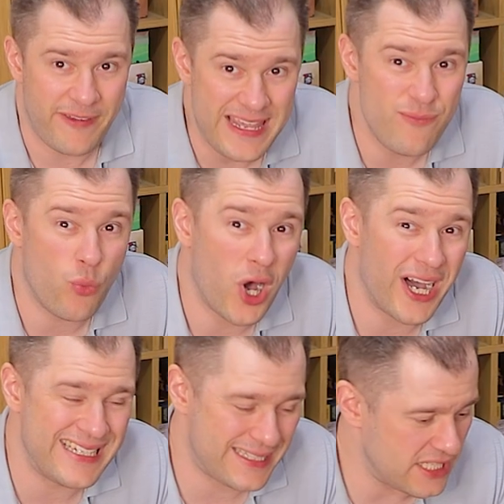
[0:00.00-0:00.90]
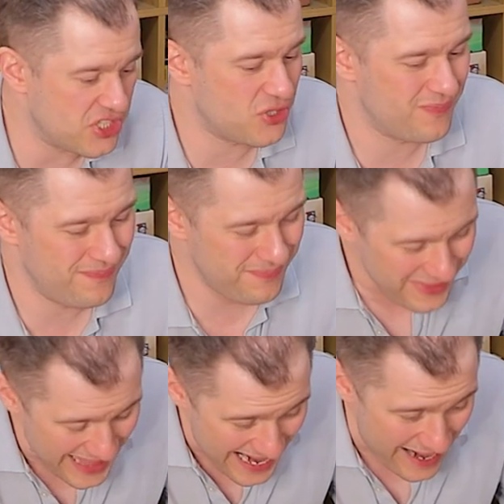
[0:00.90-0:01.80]
Theme-wise, it's
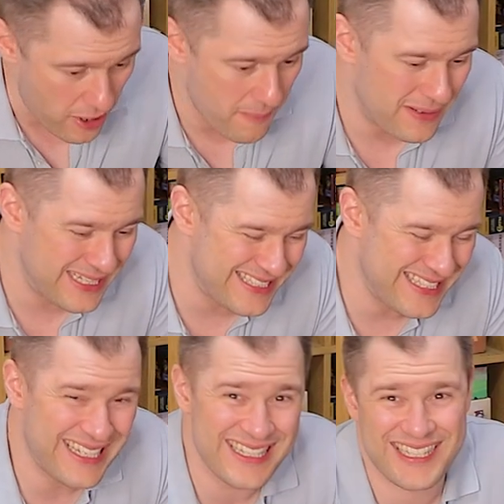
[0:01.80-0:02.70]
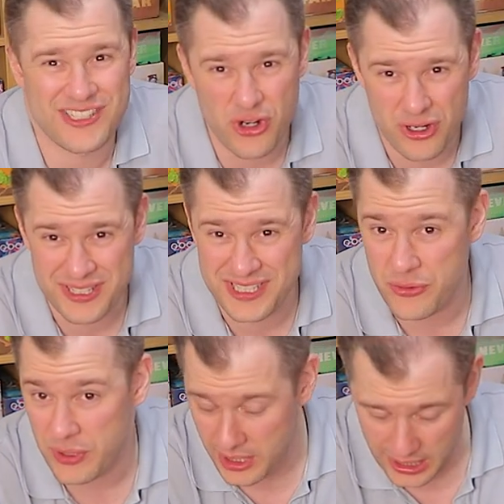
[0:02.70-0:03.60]
there, but it's not as strong as
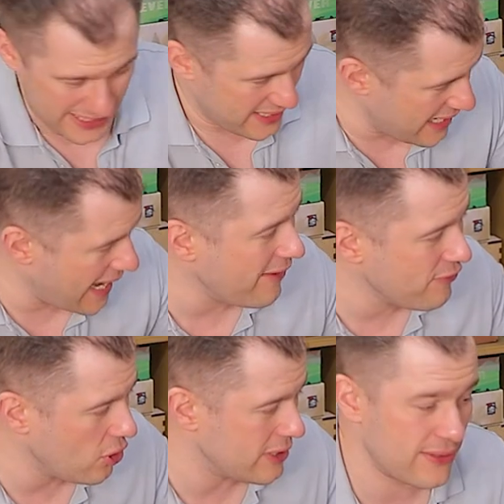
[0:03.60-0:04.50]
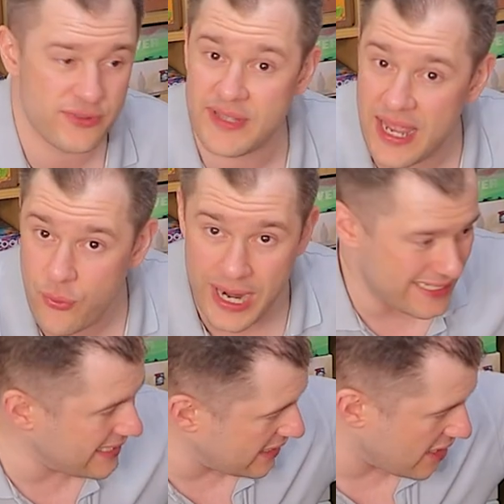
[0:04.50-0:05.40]
you would like. They have gone out of their way
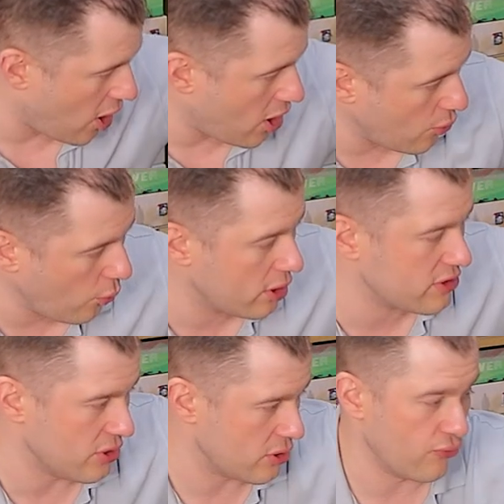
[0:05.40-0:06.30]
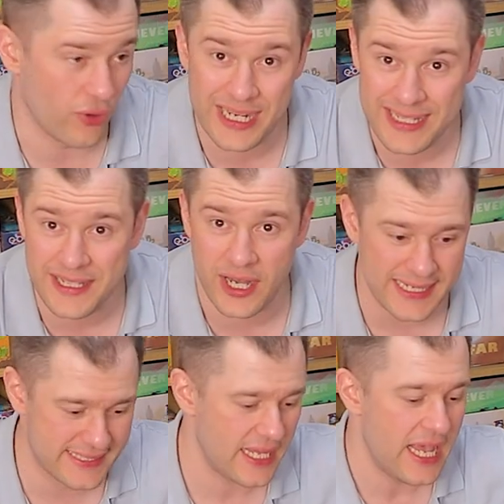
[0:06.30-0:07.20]
to get the artwork to look really
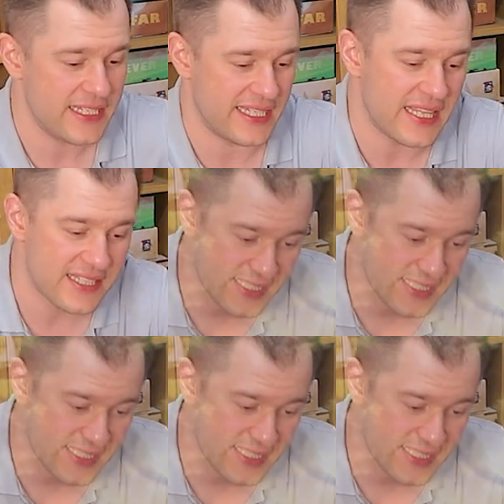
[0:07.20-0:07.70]
nice, to get the